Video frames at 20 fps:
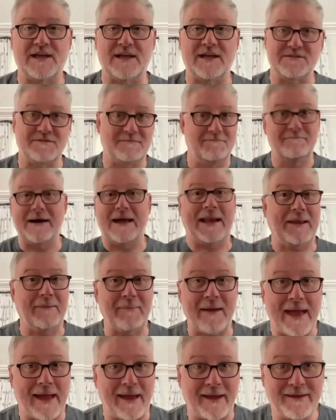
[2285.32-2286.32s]
ads,
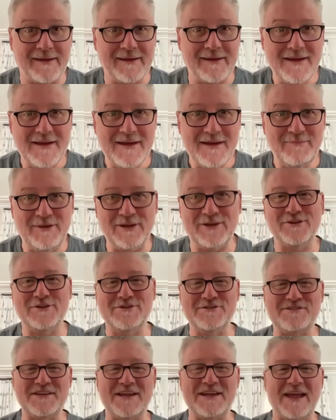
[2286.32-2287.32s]
money back,
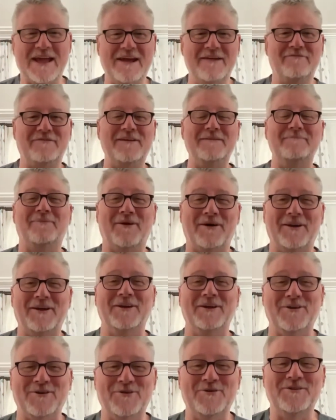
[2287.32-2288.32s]
because
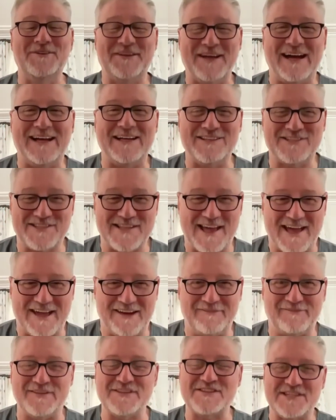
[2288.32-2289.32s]
everybody who does
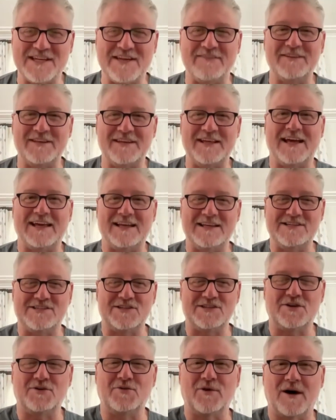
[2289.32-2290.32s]
that for 7
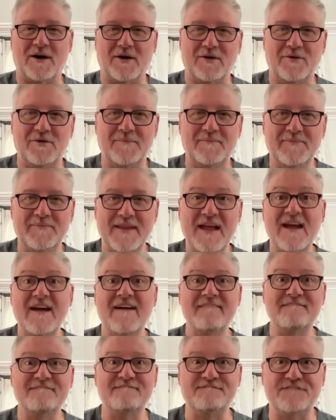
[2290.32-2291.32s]
days in a row
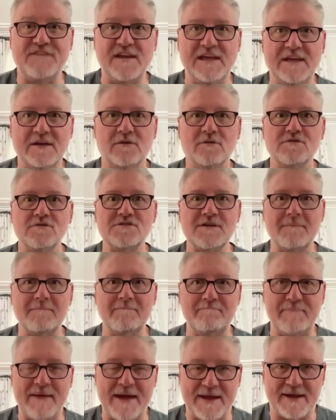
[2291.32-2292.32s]
feels
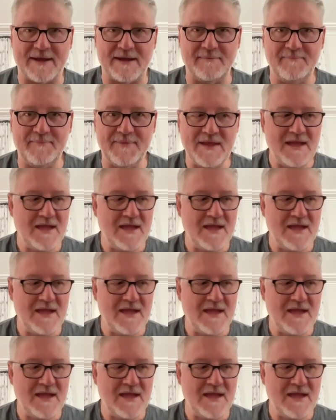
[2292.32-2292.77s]
better,